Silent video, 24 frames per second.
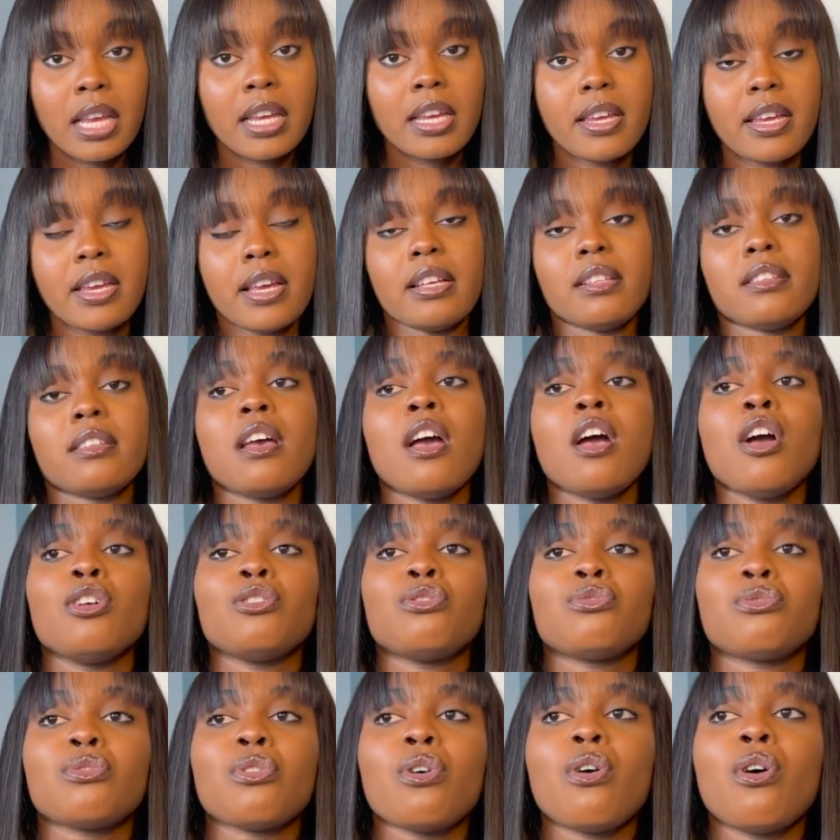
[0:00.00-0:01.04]
yes
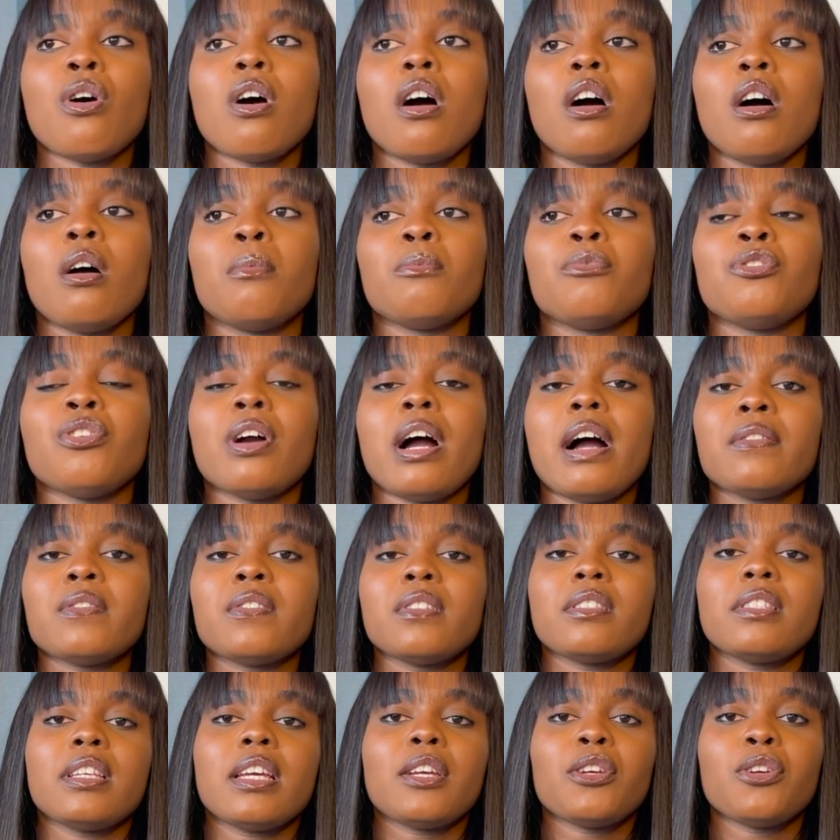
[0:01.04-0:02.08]
so um you have
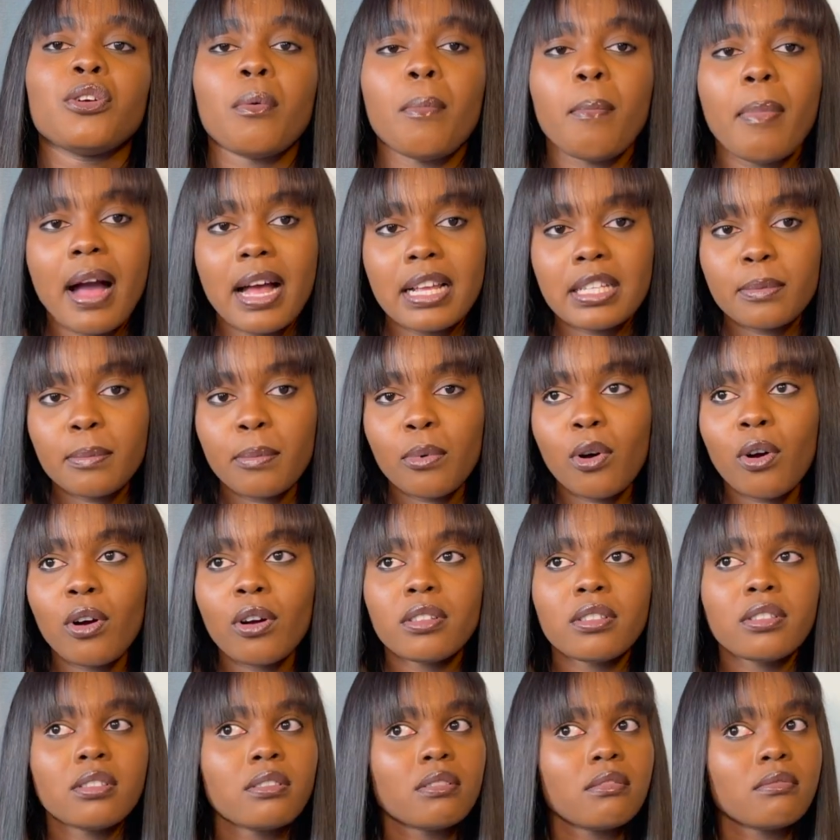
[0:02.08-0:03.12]
to take your passport